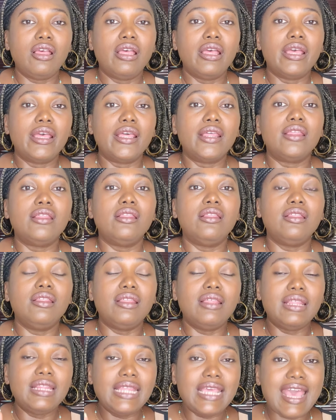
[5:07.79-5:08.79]

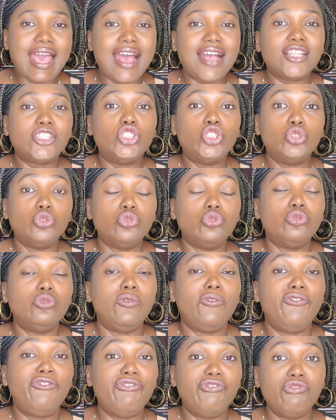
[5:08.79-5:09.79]
the
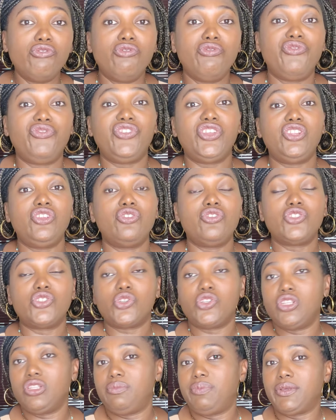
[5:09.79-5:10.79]
actual full
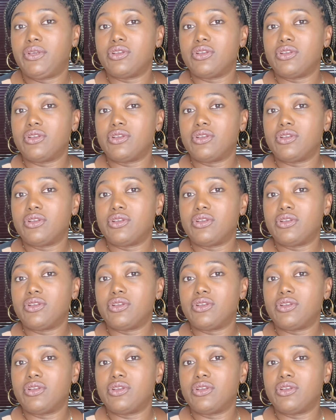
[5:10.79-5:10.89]
videos on it,